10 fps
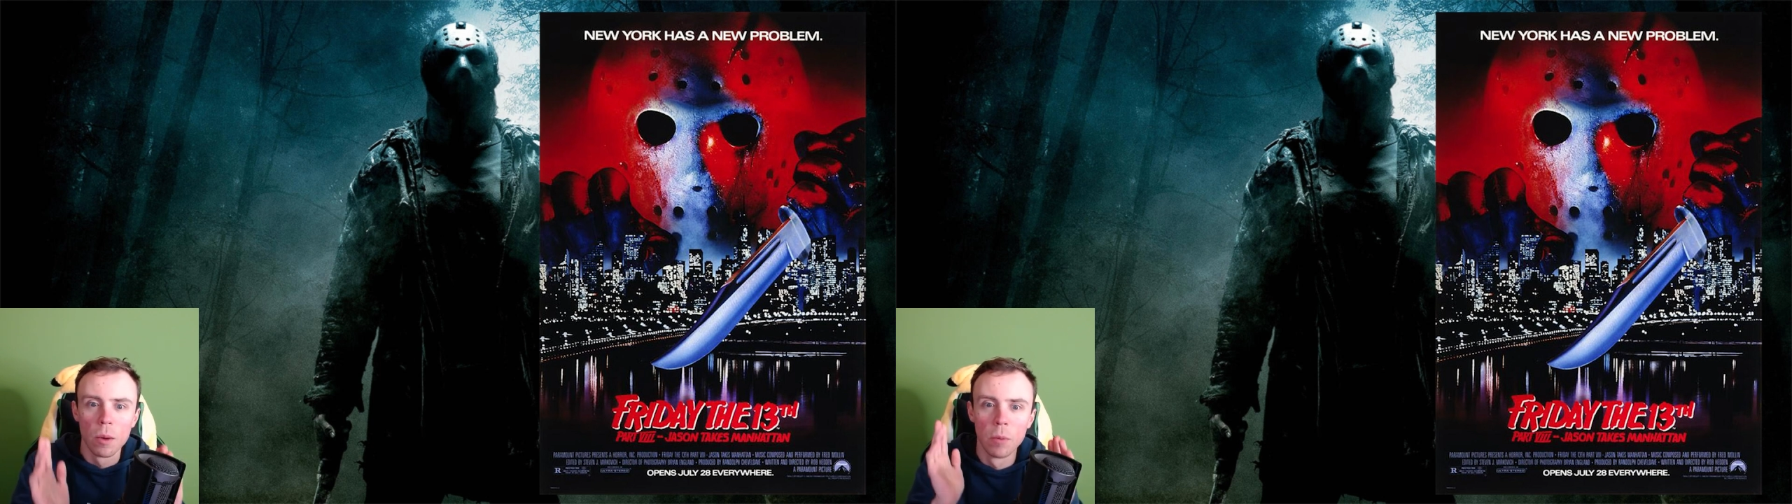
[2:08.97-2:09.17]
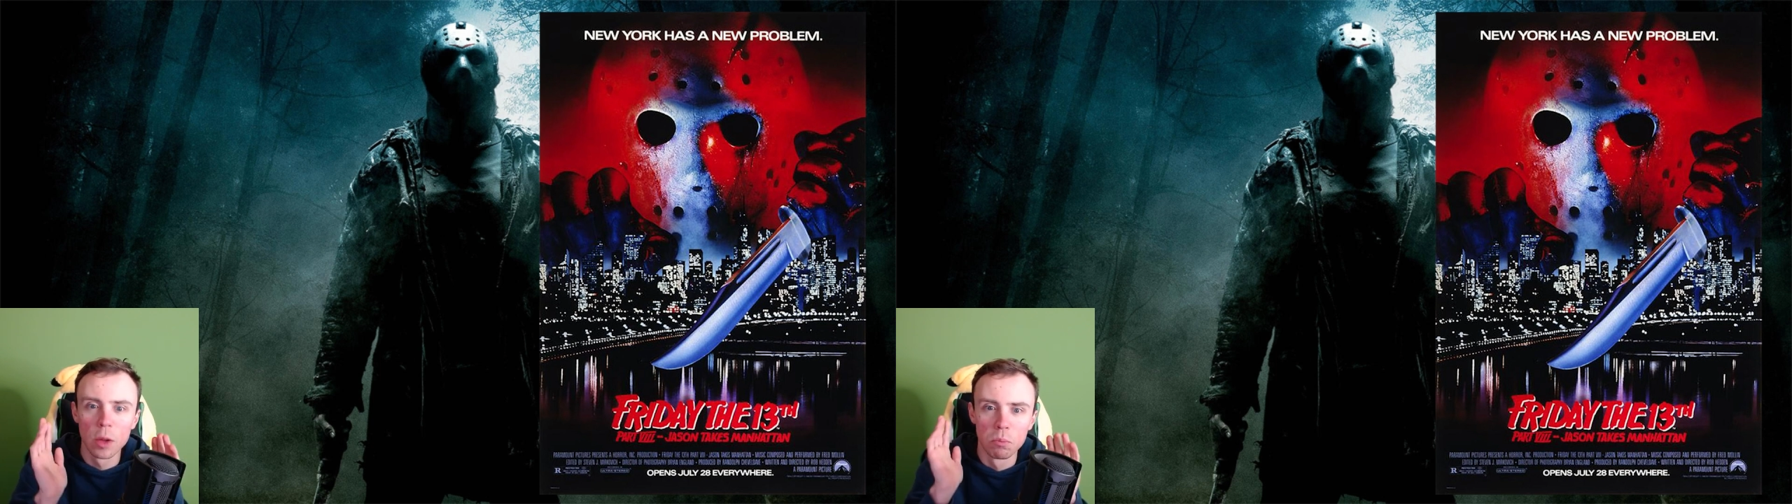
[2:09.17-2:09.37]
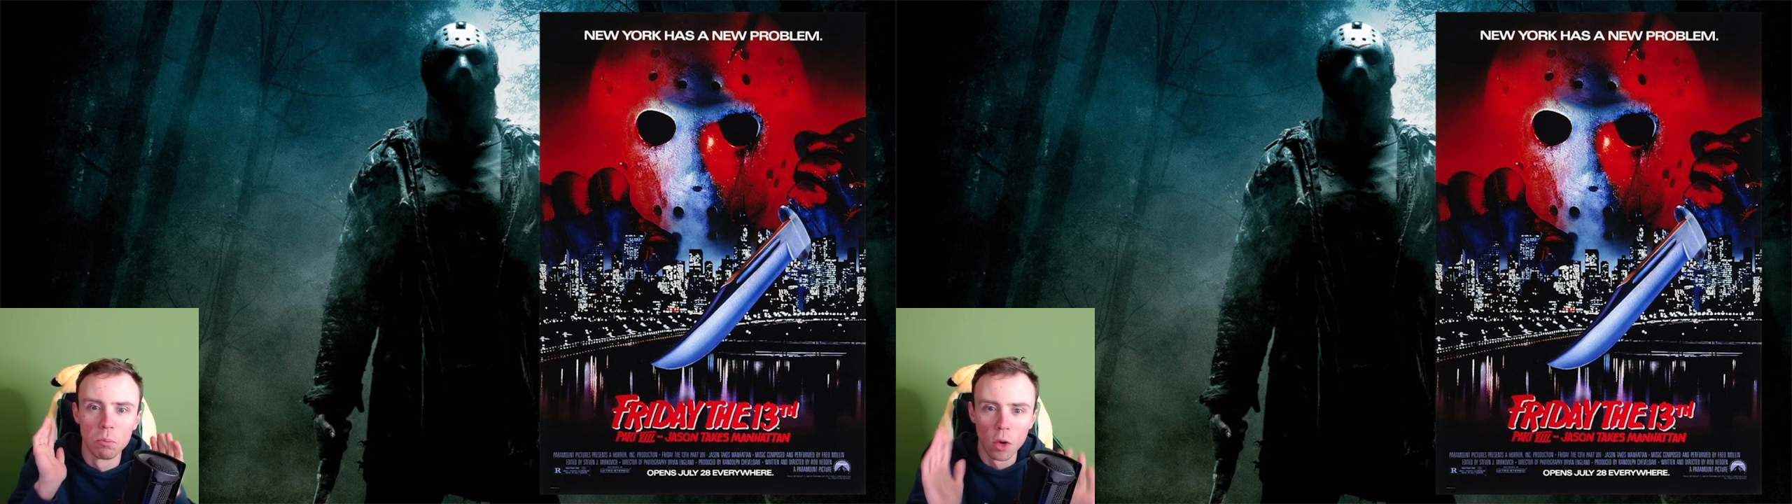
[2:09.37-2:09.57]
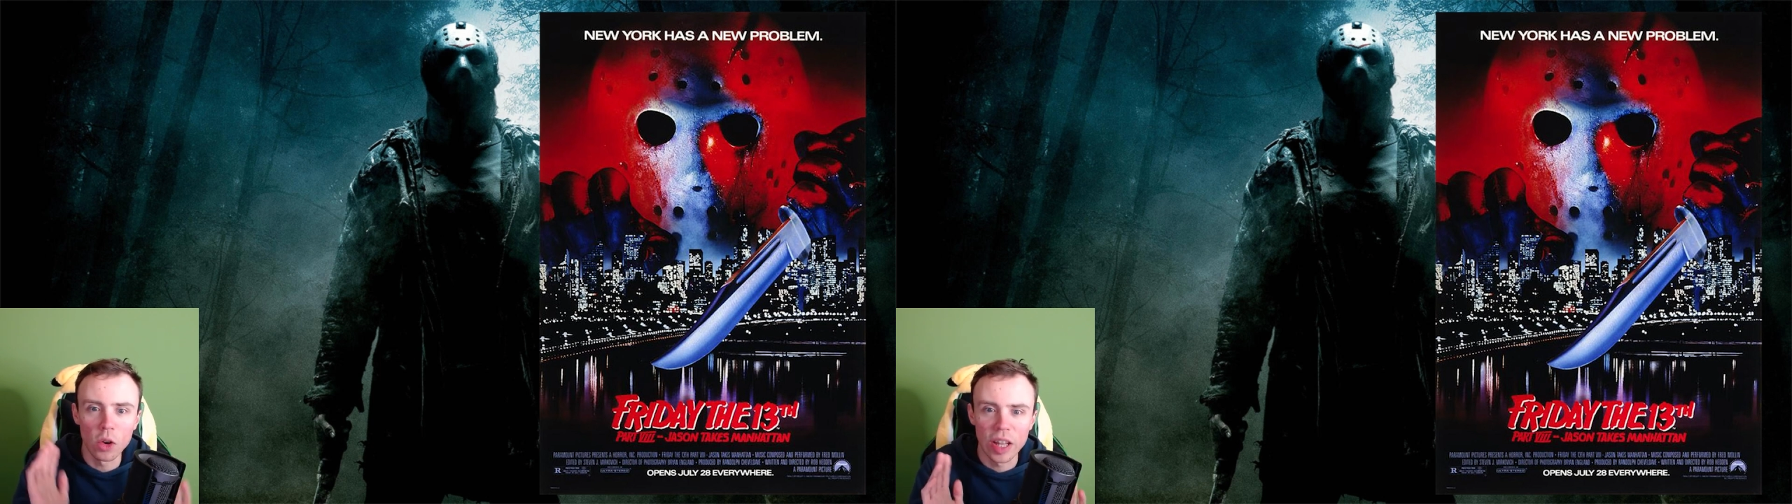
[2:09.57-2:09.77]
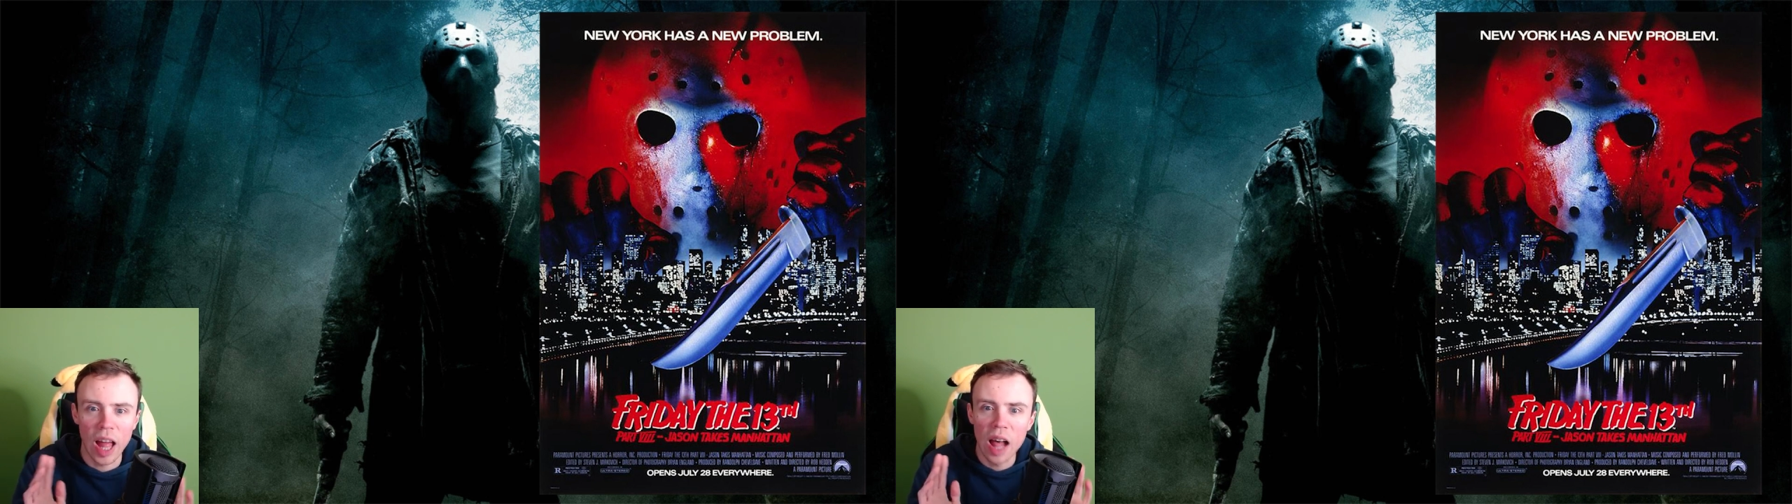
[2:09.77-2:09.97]
but more
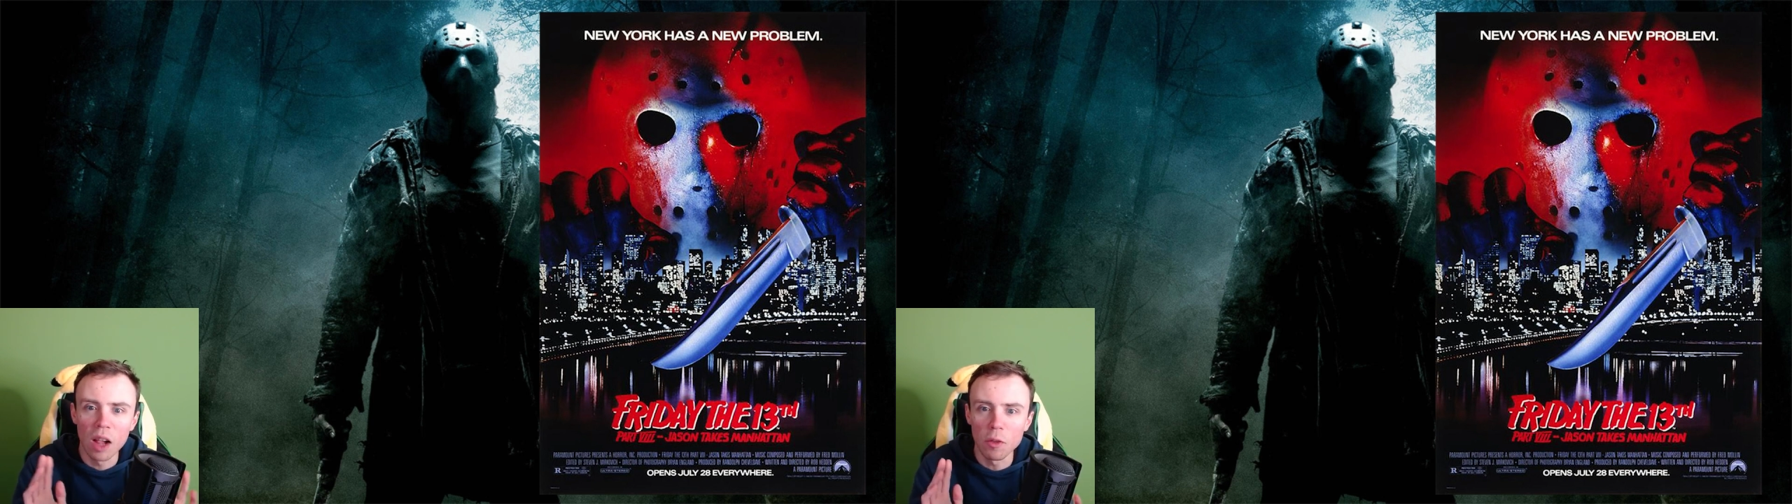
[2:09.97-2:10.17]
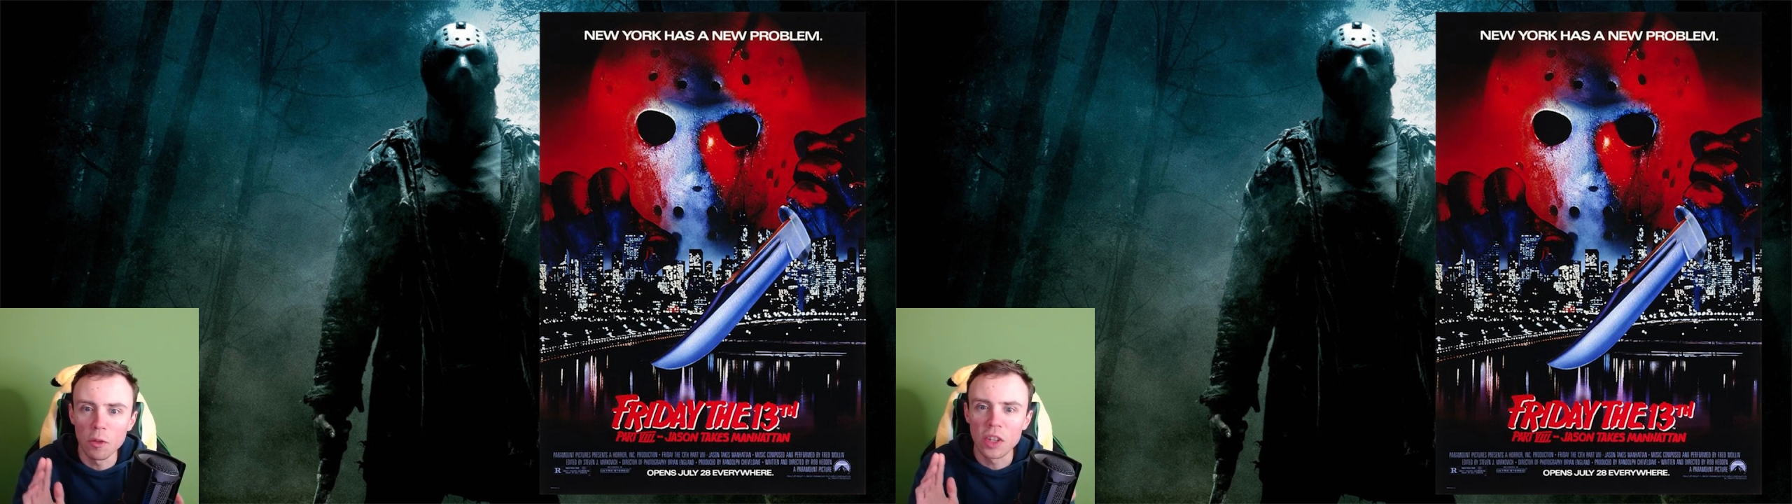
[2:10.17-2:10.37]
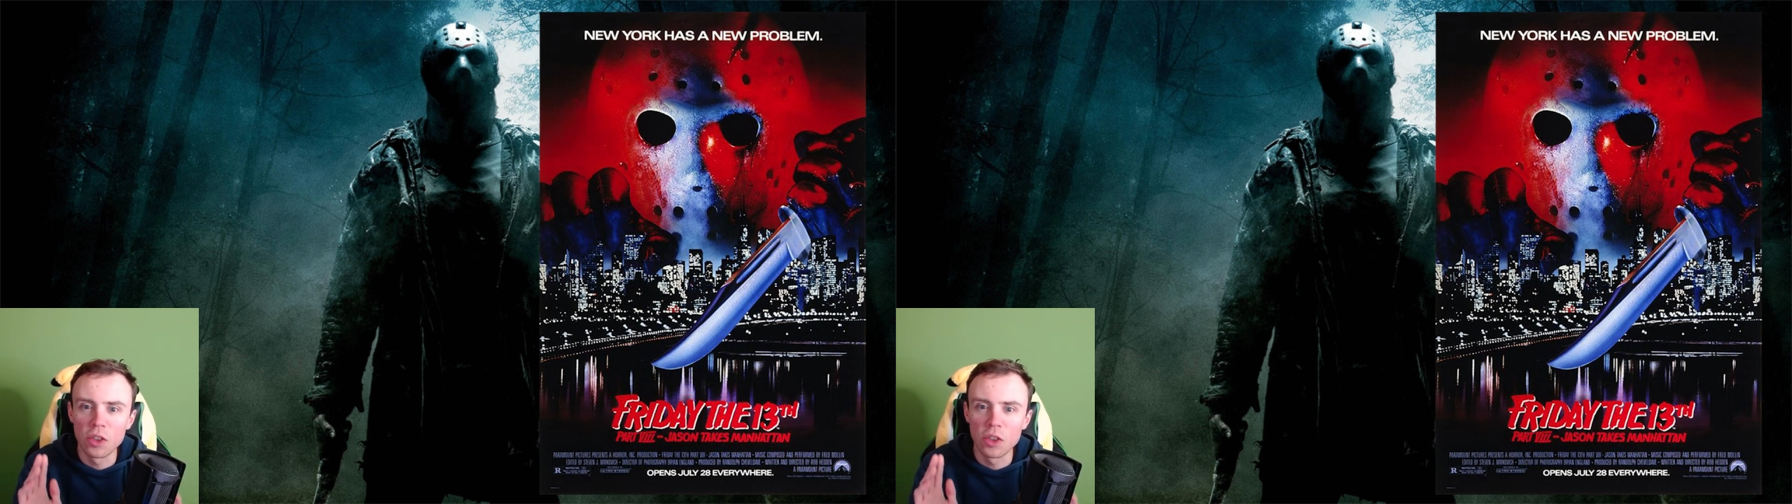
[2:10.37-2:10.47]
than half of these